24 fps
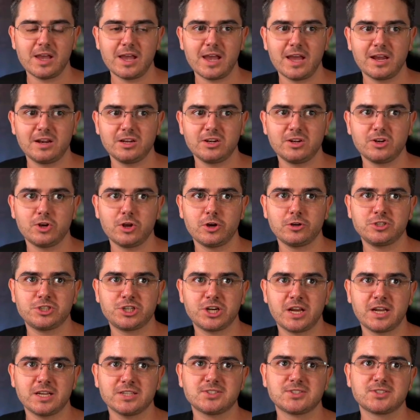And in
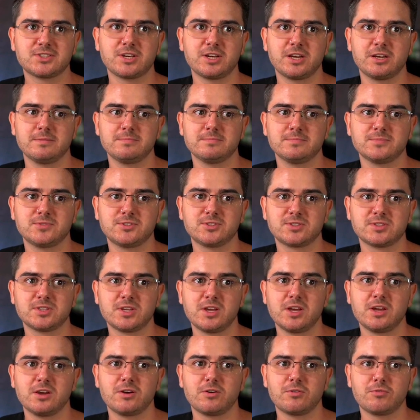Node.js terms,
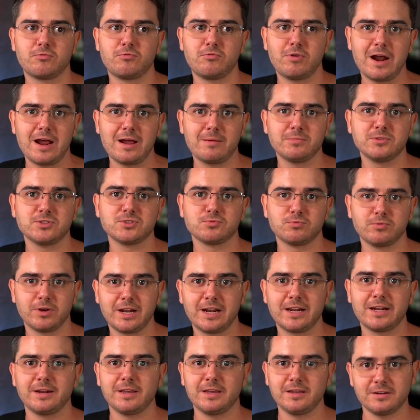RAM is
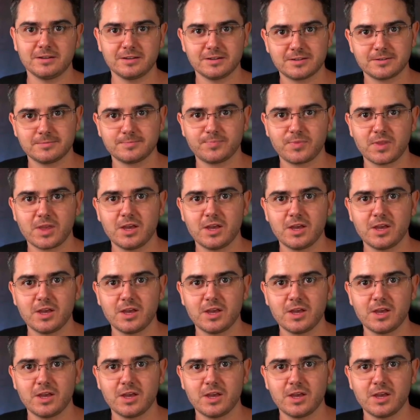really needed.